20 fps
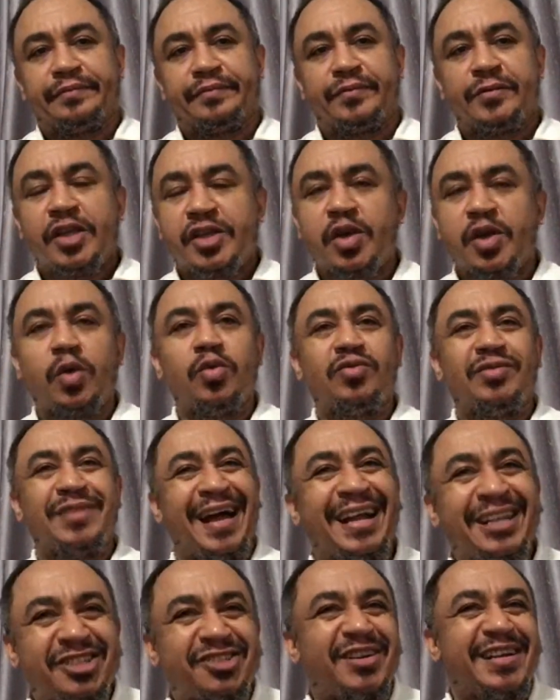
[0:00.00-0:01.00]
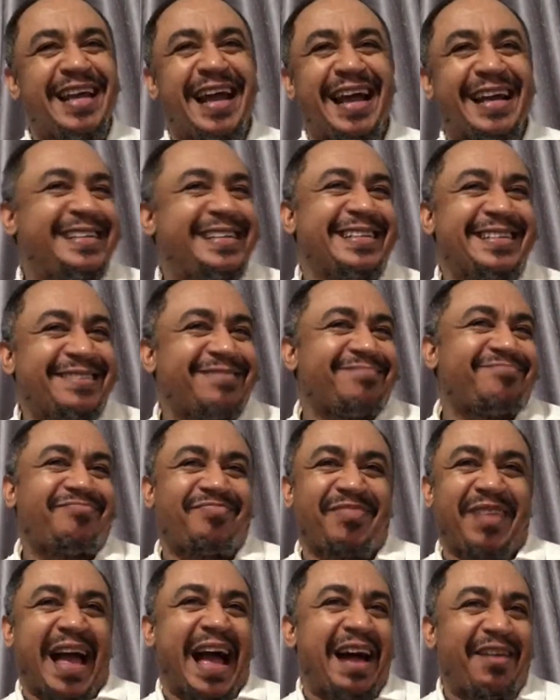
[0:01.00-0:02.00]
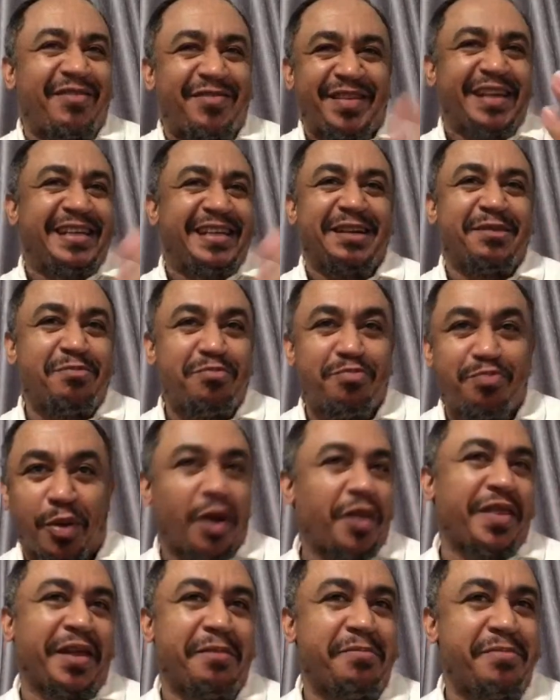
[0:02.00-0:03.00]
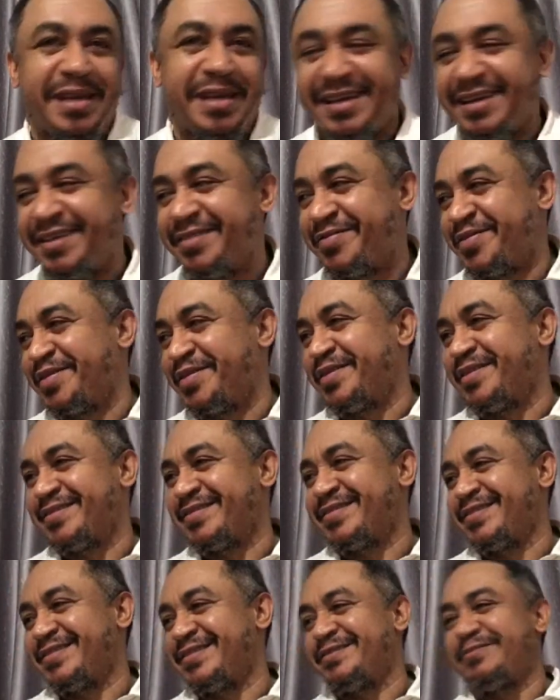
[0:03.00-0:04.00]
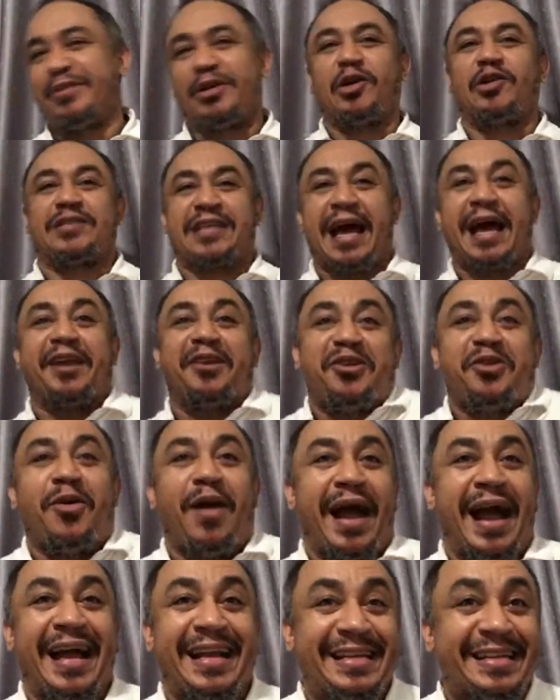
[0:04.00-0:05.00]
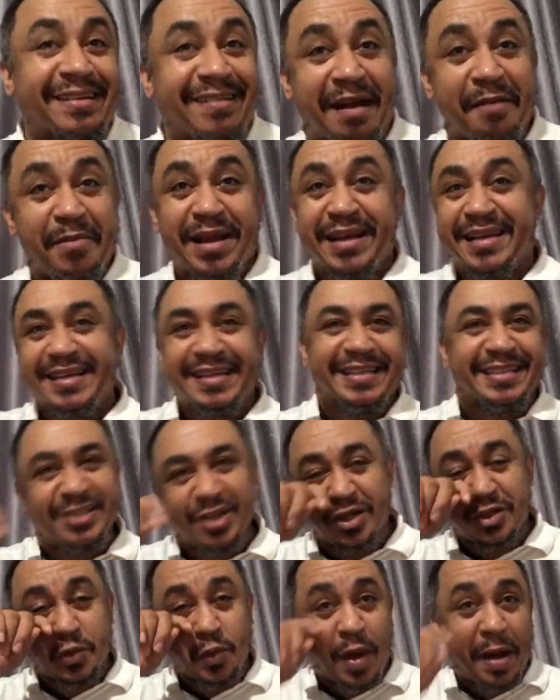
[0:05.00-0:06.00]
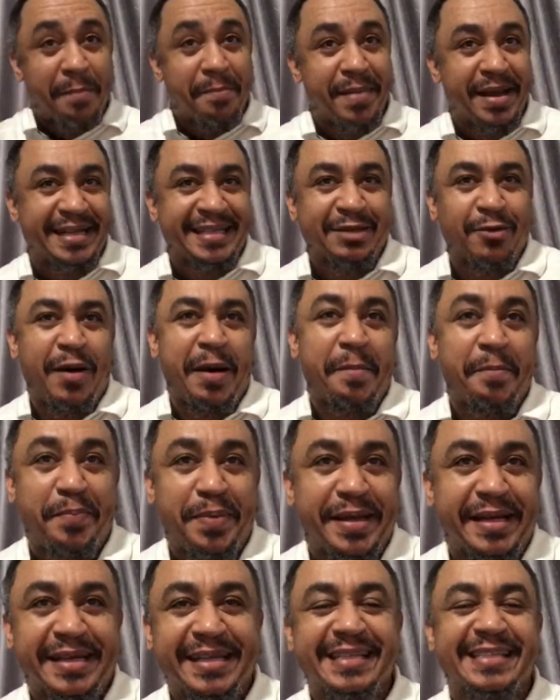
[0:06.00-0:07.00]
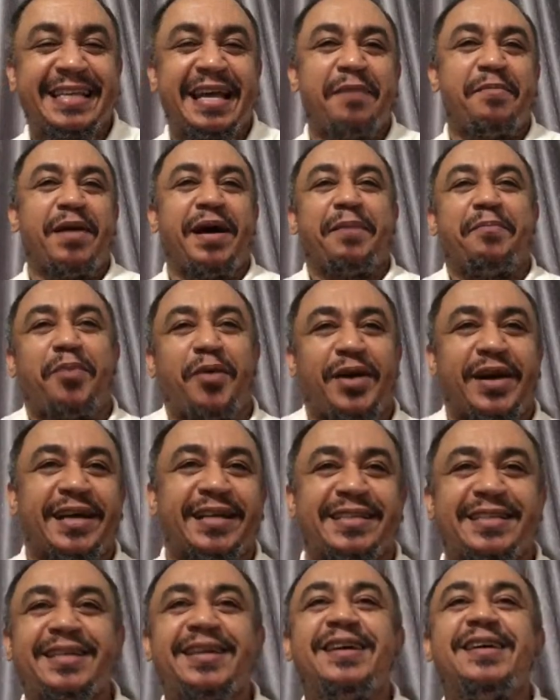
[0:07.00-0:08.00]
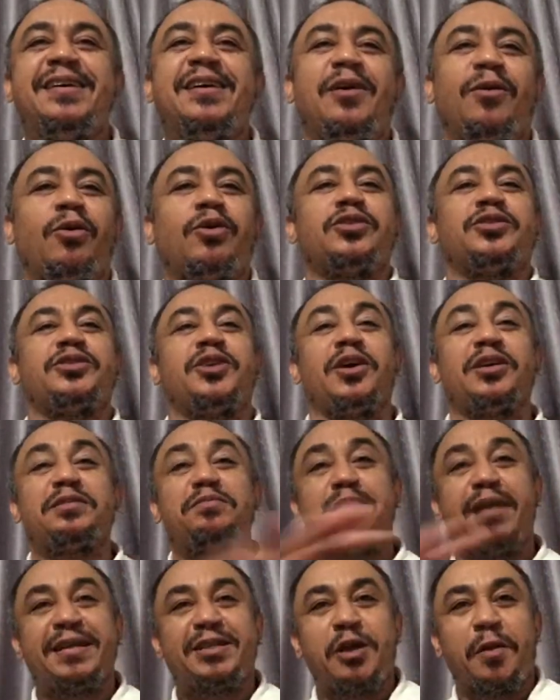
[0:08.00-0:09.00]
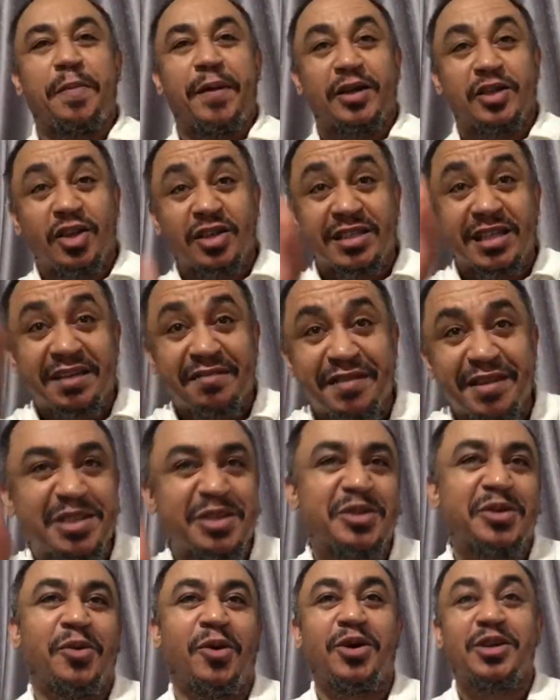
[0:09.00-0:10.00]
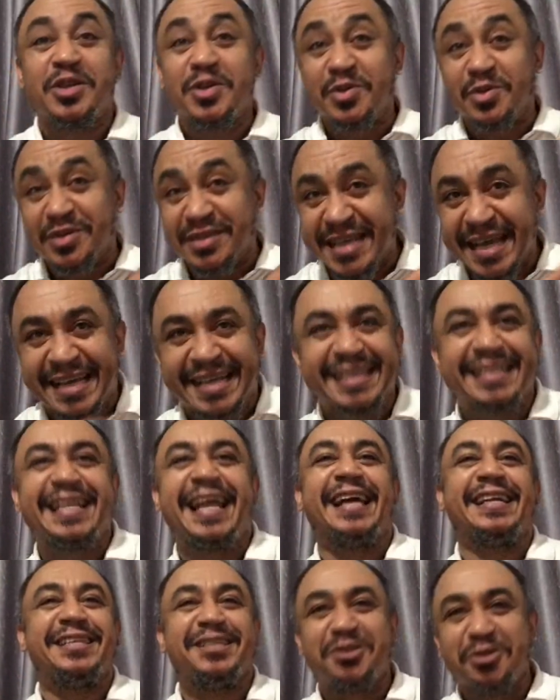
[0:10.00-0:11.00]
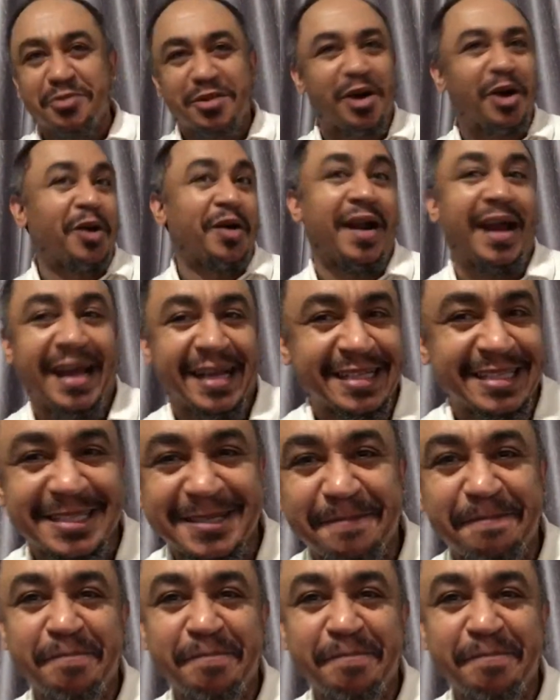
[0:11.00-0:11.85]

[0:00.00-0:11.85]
So naturally, it didn't bother me because I knew I had the remedy. It's just one pill inside my pocket. Once you just mess up, I'll just give it to you. Once you take it like this, you'll be all right.